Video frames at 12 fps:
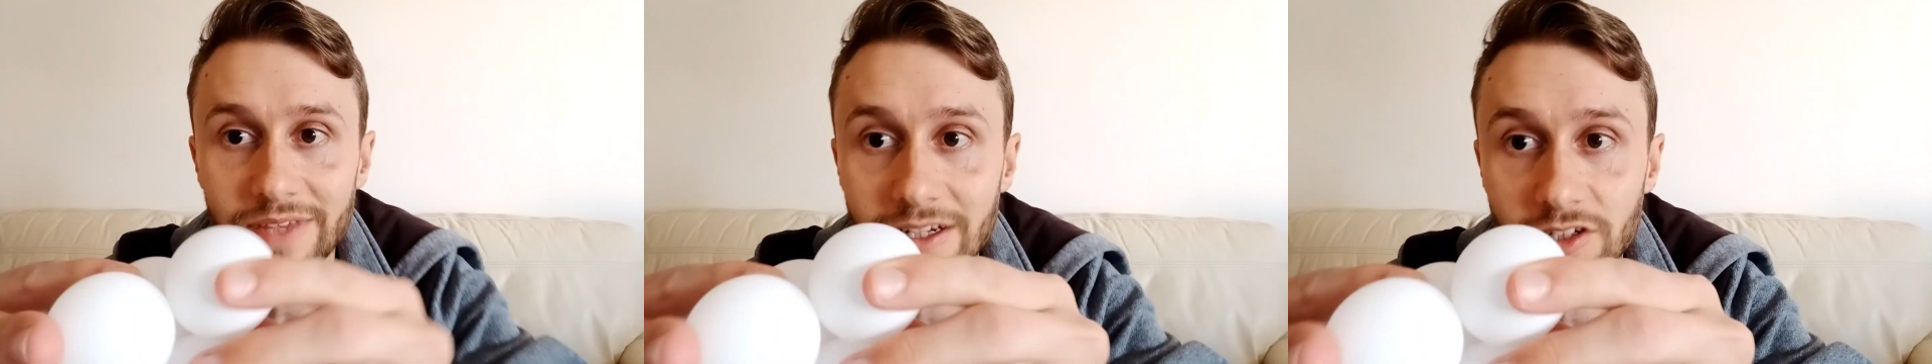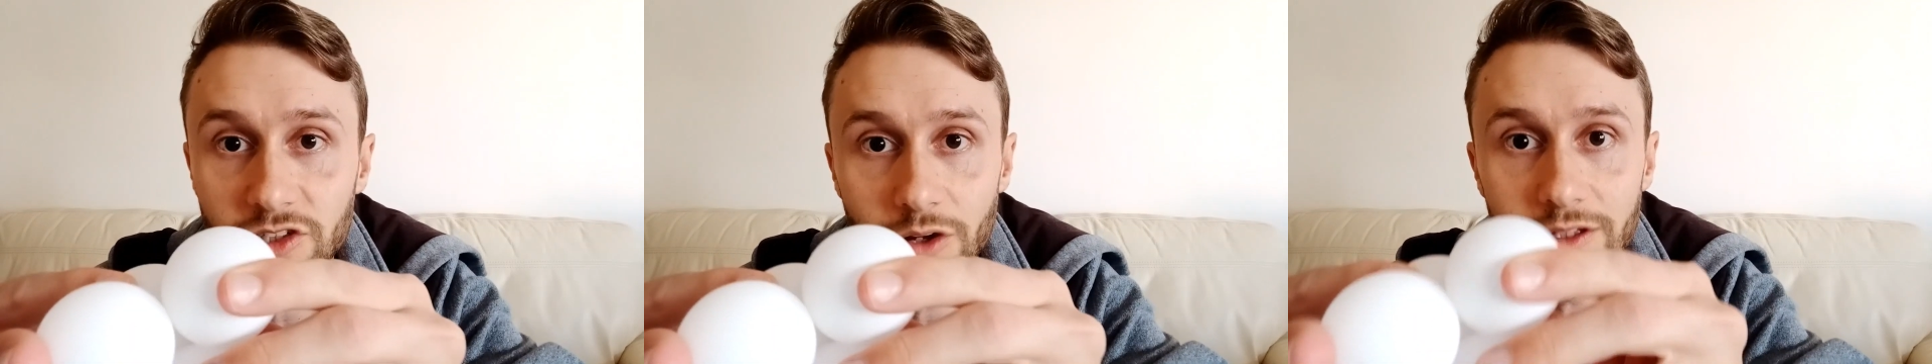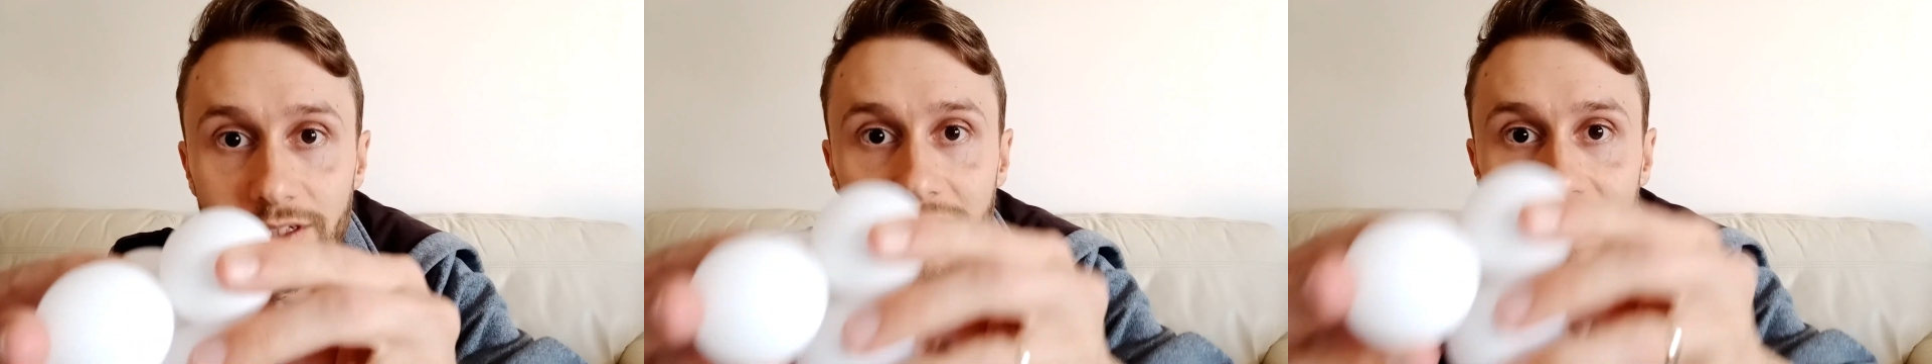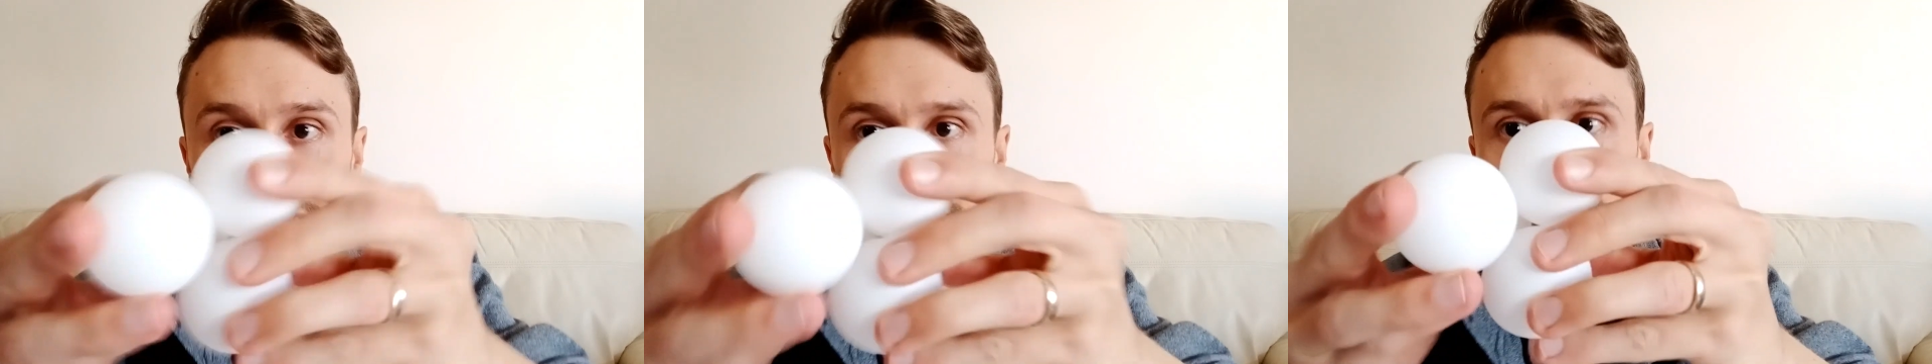In a
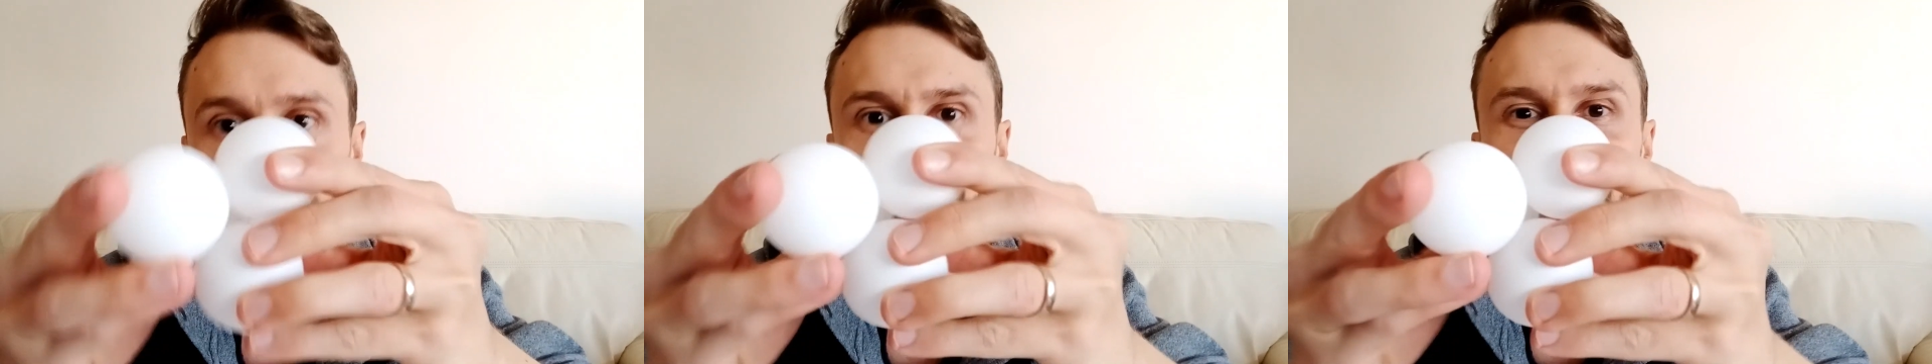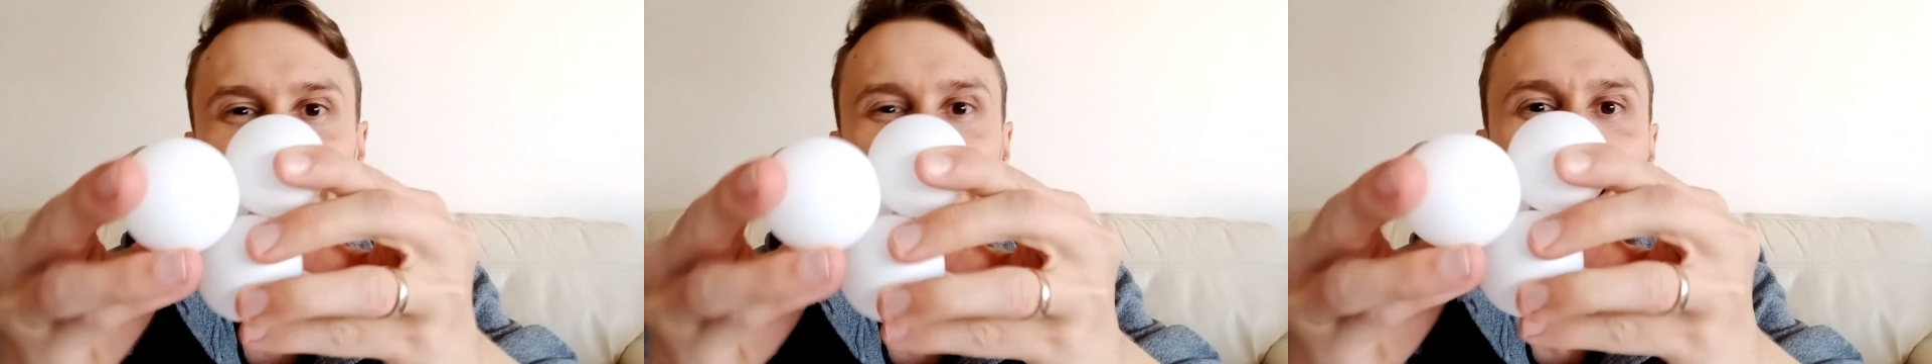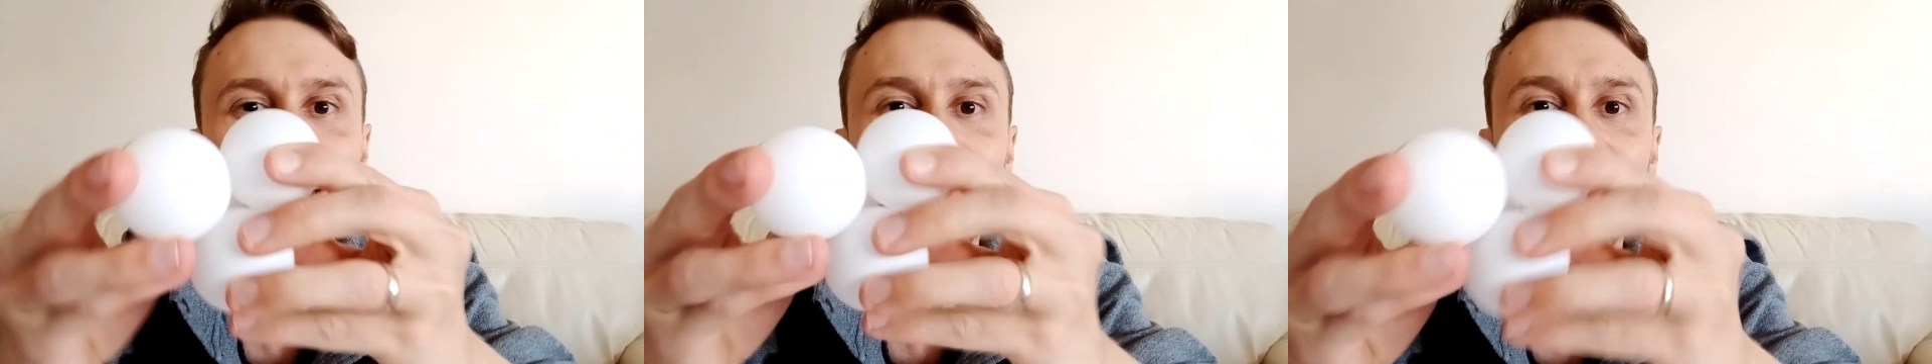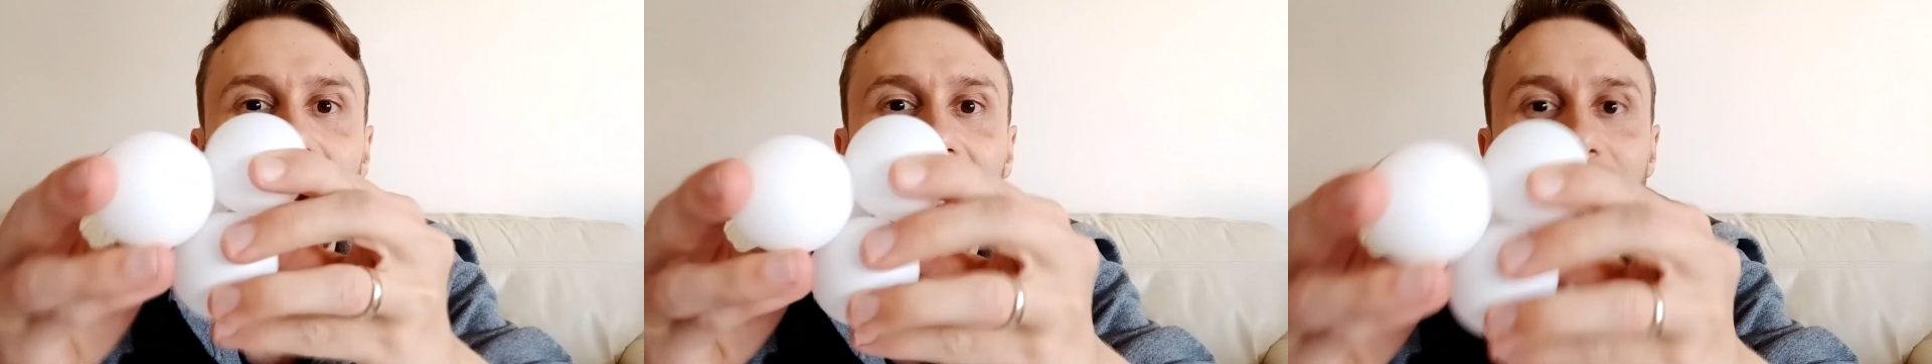solid, they're only vibrating
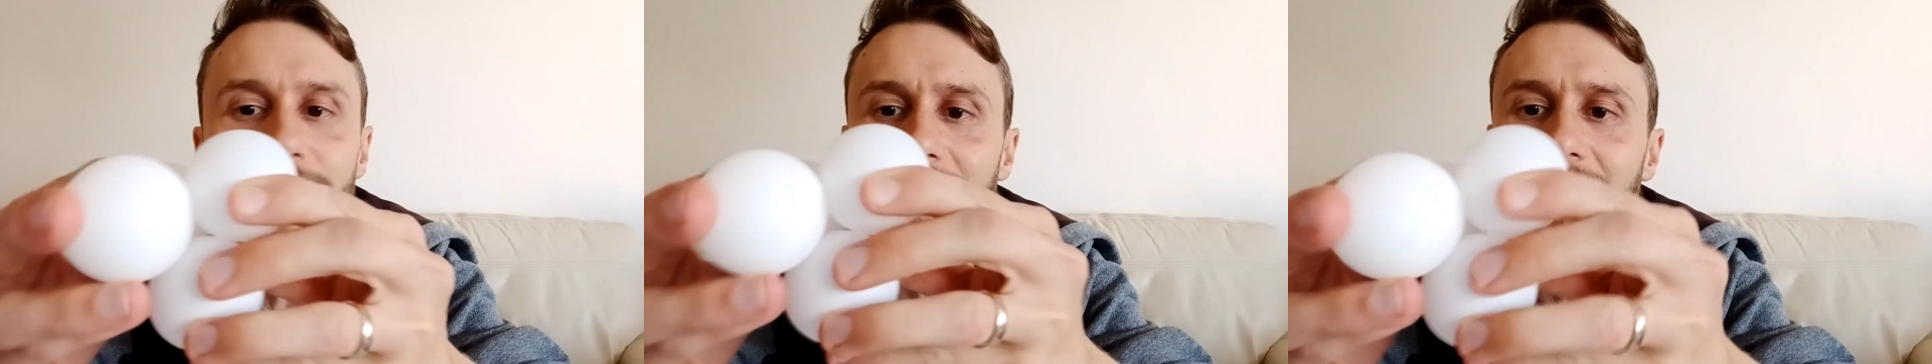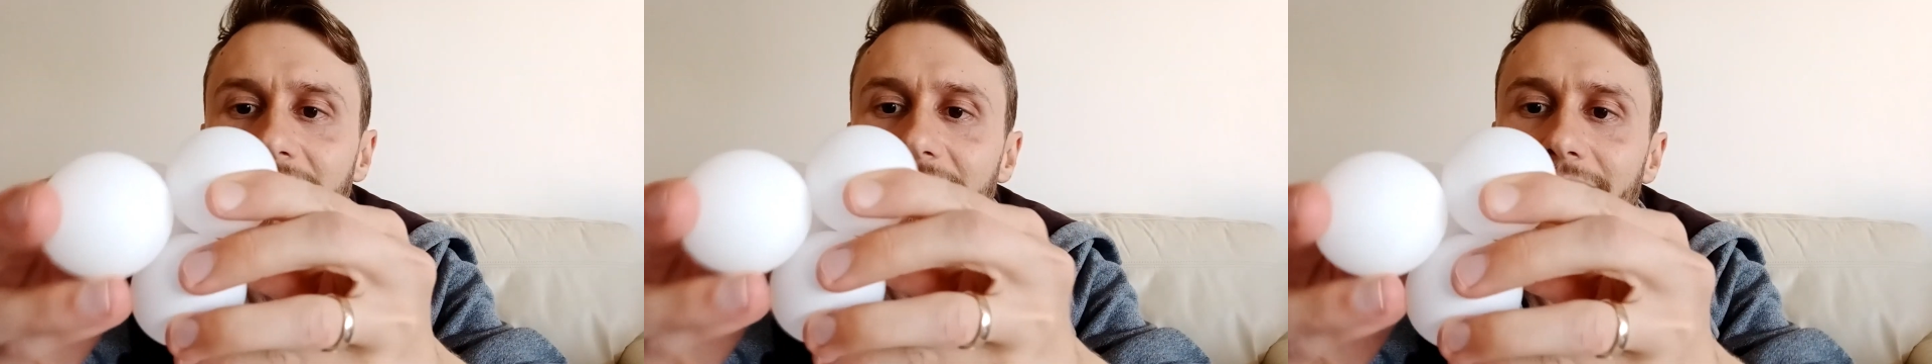a tiny bit,